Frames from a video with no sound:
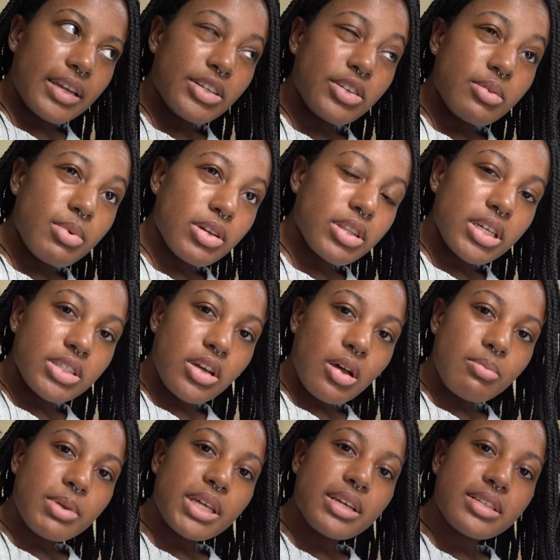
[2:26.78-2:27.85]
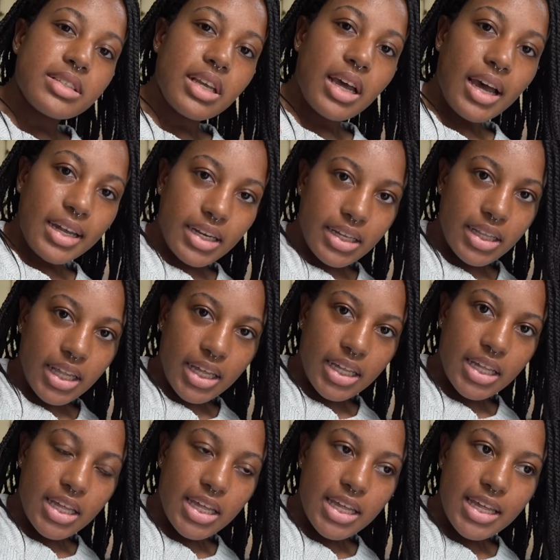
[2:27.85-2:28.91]
took apart that top because I didn't
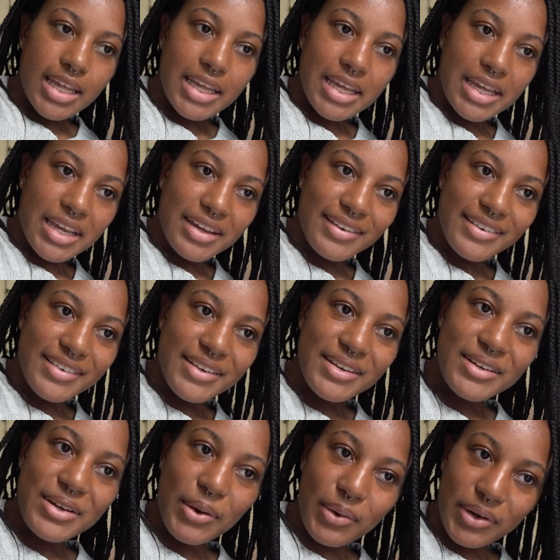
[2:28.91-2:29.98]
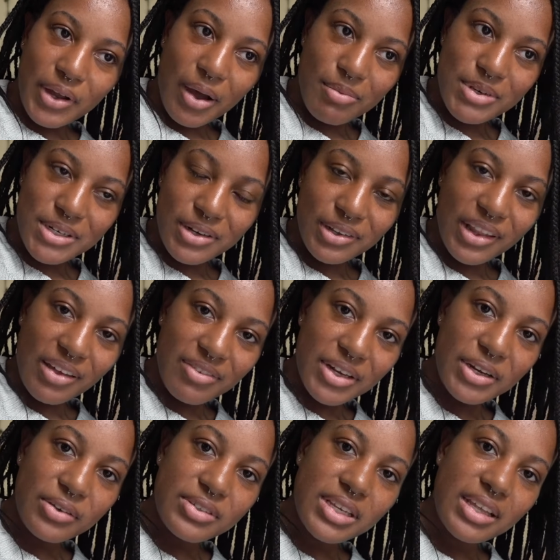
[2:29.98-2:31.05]
like it, and no one commented on that
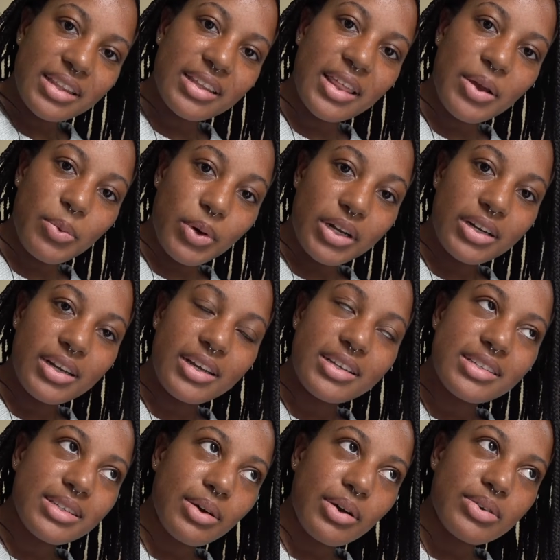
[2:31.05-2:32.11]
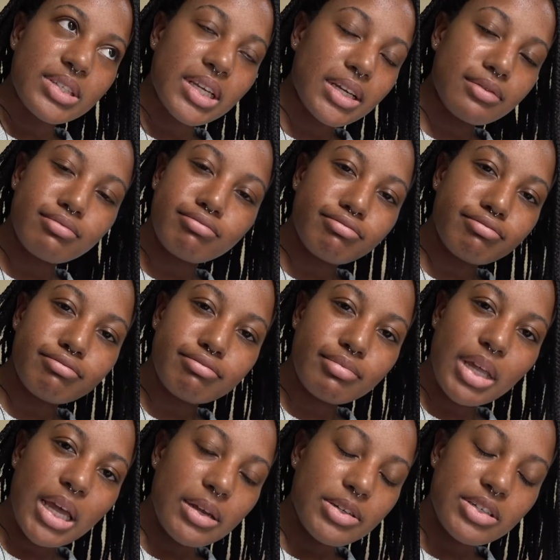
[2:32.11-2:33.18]
video saying that they wanted it, so I was like,
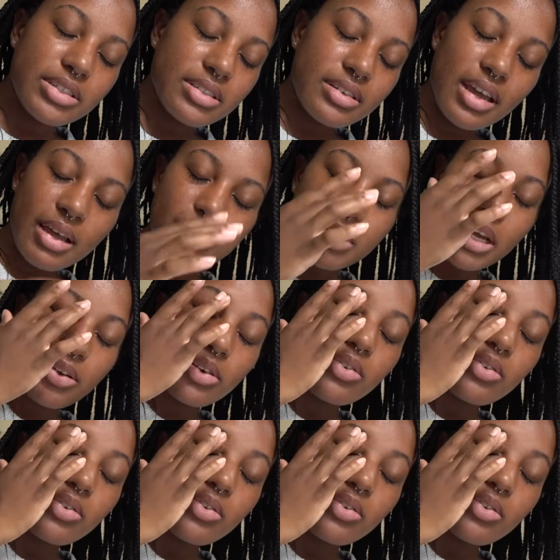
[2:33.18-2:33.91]
I'm tired of